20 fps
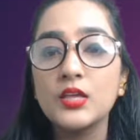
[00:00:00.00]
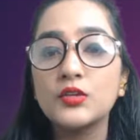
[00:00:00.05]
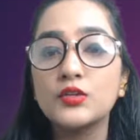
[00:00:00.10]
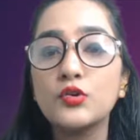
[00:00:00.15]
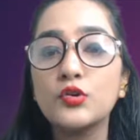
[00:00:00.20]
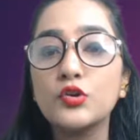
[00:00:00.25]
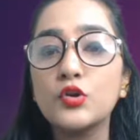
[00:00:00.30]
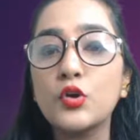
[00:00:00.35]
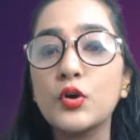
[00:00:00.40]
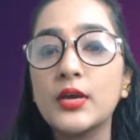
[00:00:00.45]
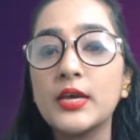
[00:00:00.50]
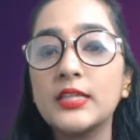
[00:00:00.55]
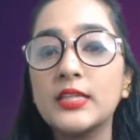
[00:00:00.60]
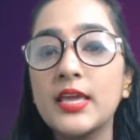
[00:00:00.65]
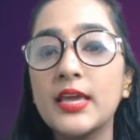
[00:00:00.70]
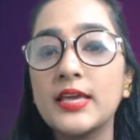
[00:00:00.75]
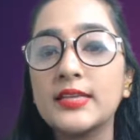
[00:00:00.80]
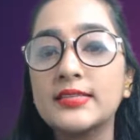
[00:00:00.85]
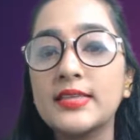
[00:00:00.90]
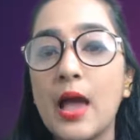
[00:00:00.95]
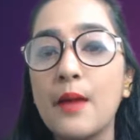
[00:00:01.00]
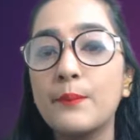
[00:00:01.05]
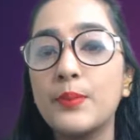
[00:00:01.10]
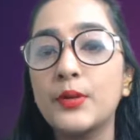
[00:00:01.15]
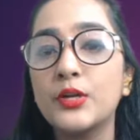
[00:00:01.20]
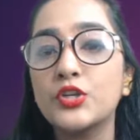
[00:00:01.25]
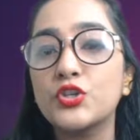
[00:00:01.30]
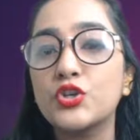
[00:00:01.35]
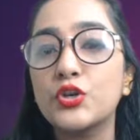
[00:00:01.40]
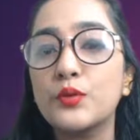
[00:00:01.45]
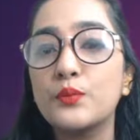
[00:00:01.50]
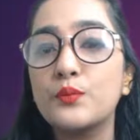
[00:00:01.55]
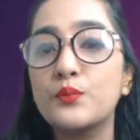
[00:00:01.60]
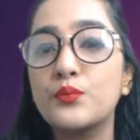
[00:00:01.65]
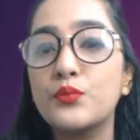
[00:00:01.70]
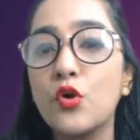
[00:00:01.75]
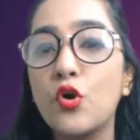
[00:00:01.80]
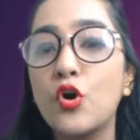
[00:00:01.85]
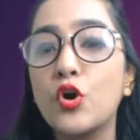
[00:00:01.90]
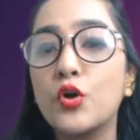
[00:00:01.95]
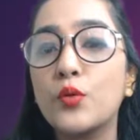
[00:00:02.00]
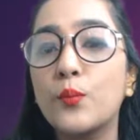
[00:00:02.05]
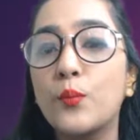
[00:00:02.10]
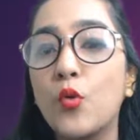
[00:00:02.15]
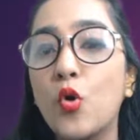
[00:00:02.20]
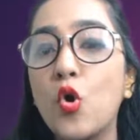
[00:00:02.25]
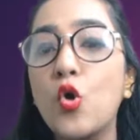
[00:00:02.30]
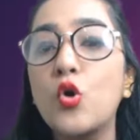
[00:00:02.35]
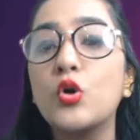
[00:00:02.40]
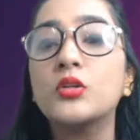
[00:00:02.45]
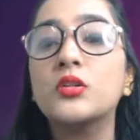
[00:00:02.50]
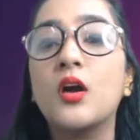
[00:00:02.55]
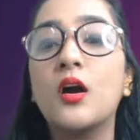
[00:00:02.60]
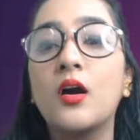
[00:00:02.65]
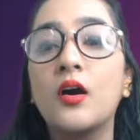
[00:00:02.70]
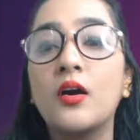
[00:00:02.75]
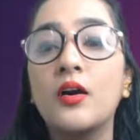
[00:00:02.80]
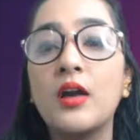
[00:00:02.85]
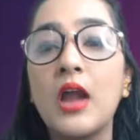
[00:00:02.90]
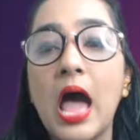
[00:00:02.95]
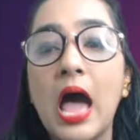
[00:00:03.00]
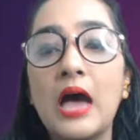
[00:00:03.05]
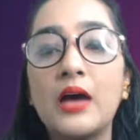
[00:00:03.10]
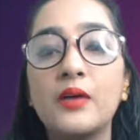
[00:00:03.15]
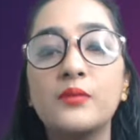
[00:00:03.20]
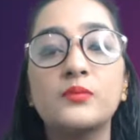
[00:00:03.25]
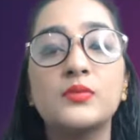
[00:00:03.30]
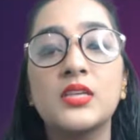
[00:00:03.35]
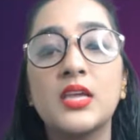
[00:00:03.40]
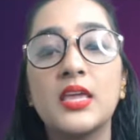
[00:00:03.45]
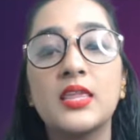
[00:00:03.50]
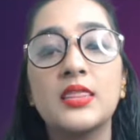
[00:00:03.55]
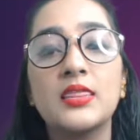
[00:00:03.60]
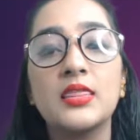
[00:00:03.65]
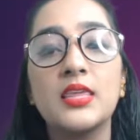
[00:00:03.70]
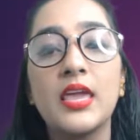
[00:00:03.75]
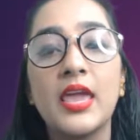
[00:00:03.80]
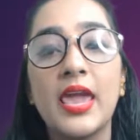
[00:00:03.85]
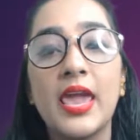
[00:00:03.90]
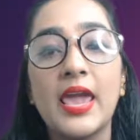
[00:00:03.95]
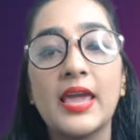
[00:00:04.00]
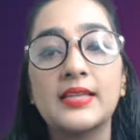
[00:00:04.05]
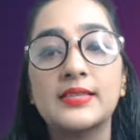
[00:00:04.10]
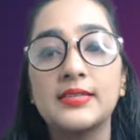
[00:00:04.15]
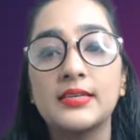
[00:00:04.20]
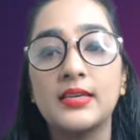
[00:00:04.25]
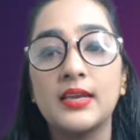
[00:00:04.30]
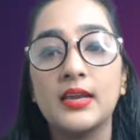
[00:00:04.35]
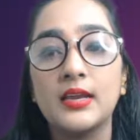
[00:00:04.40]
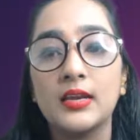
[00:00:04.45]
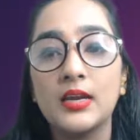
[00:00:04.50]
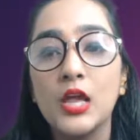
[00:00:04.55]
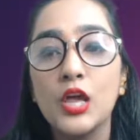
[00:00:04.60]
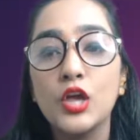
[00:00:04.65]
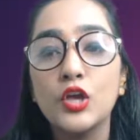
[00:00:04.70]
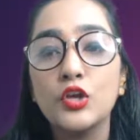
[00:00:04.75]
So look at the example. She broke both her arms in the accident.